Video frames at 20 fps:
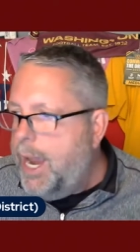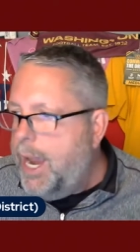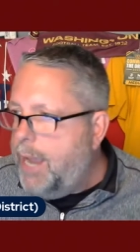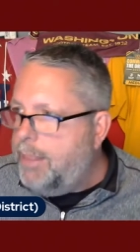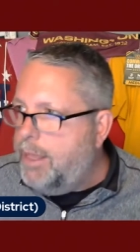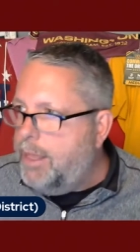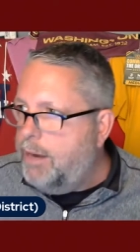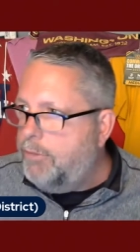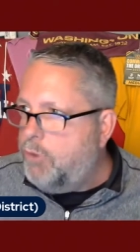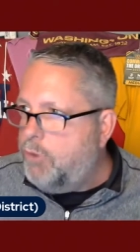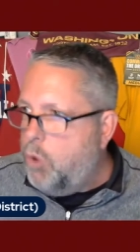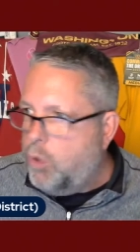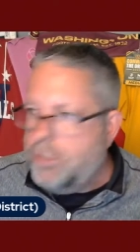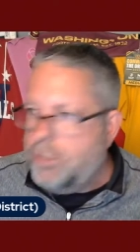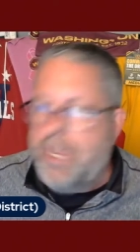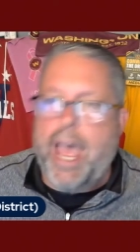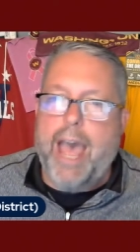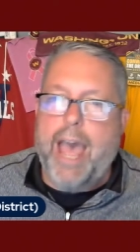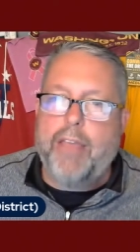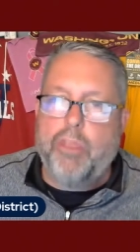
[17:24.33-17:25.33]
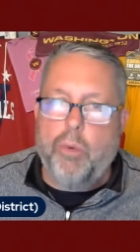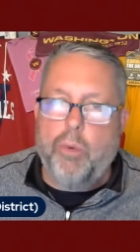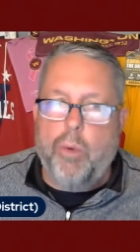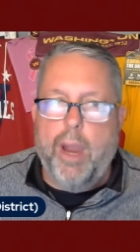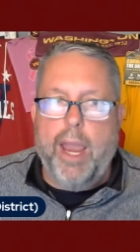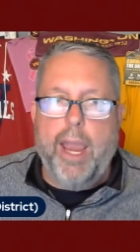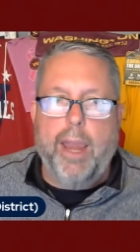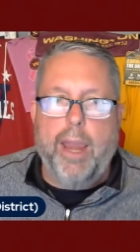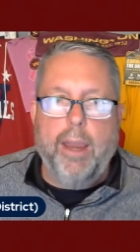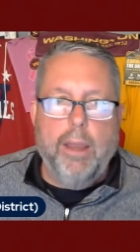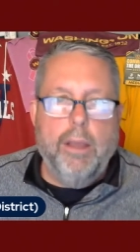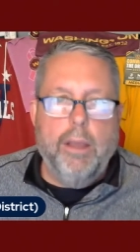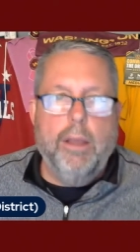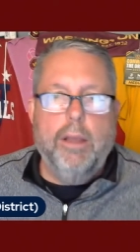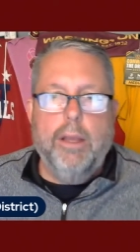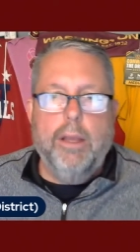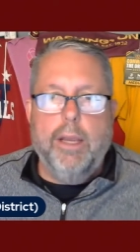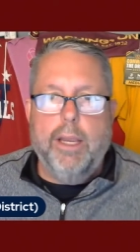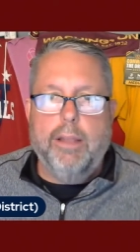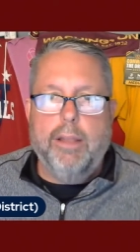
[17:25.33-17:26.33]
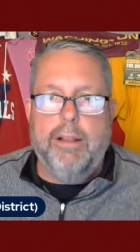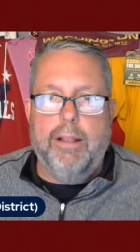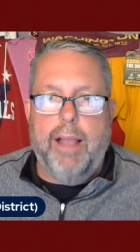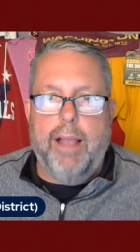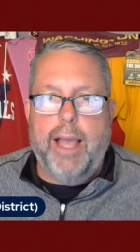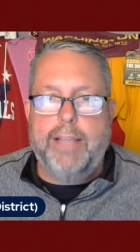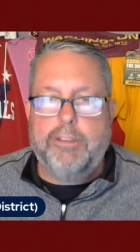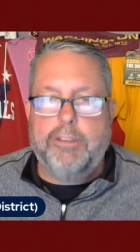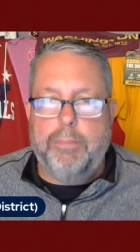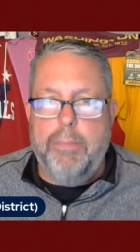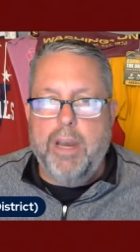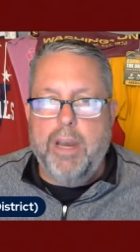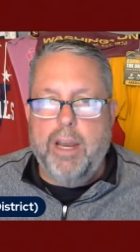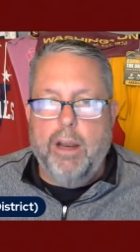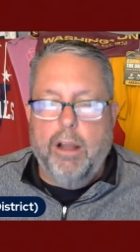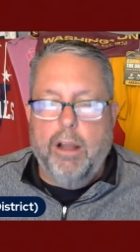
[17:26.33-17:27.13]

And then, of course, Hathaway in the last minute